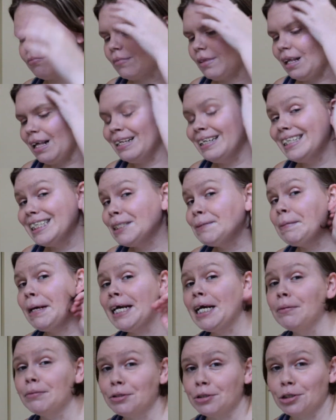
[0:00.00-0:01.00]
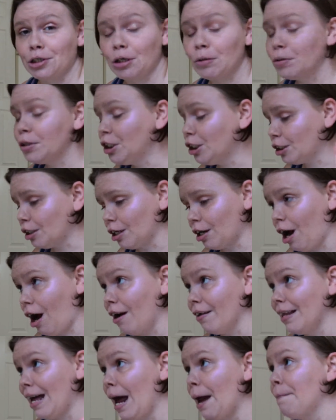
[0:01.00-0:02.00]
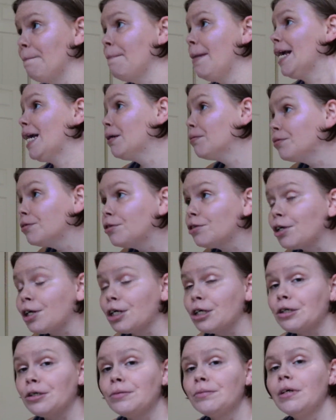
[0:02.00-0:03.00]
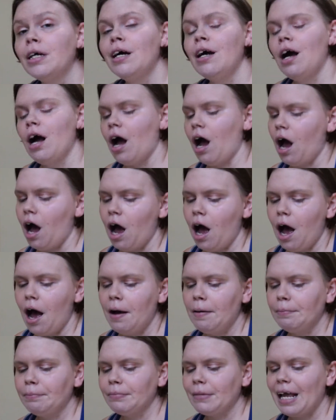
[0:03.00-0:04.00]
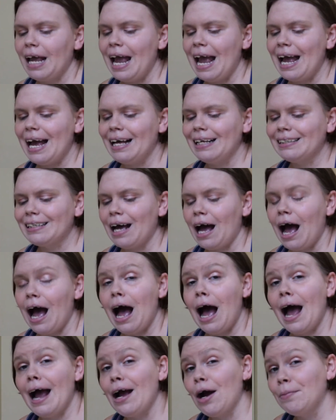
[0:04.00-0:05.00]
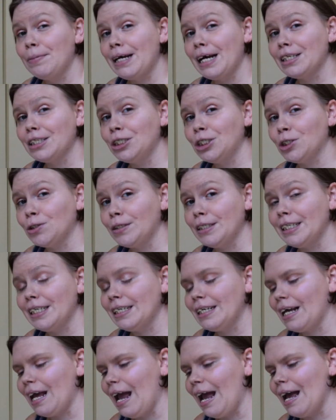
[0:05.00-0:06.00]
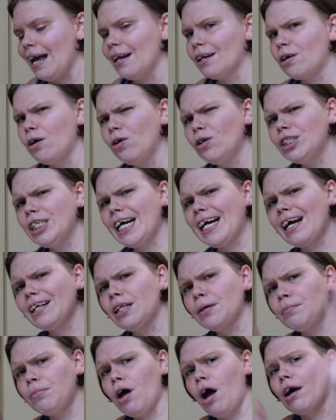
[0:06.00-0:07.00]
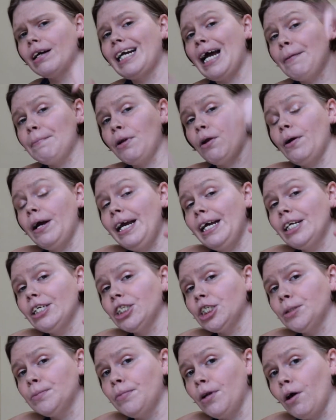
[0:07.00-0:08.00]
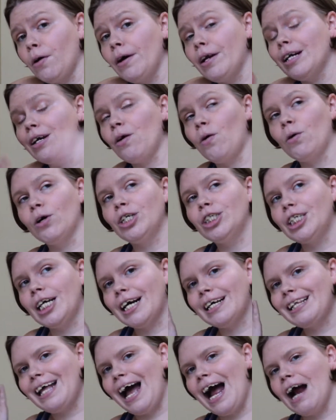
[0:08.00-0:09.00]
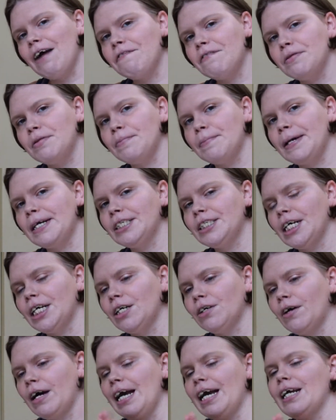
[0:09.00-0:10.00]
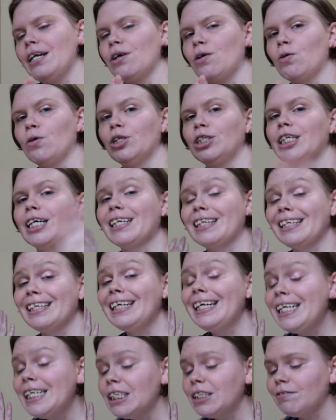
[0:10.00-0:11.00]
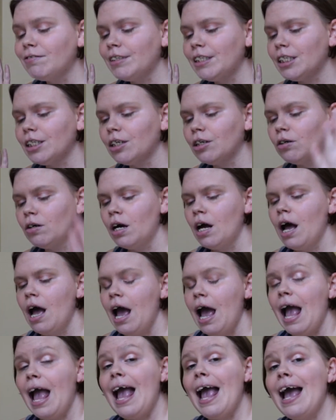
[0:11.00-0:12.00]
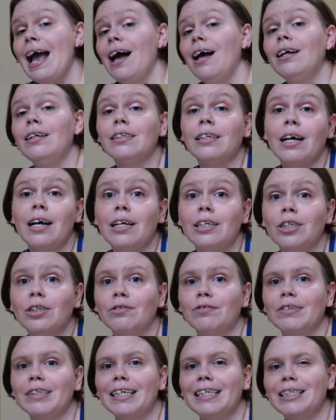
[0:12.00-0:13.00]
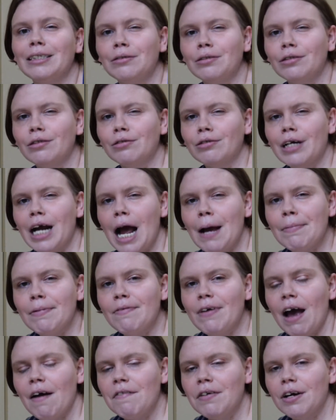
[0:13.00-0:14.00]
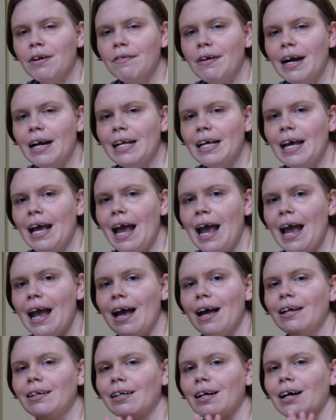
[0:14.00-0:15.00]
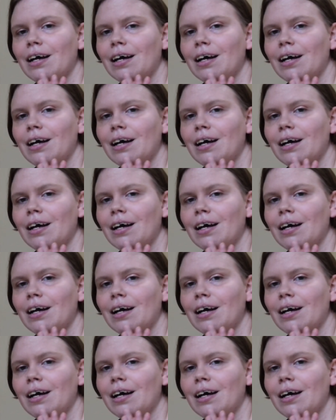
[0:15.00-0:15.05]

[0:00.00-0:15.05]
This makeup tutorial, we're just gonna call that makeup tutorial. And I hope you guys enjoyed it. And go check out the blog down below in the description below, and of course check out the eye for the main channel, and of course check out the latest video. And don't forget to subscribe if you haven't already. And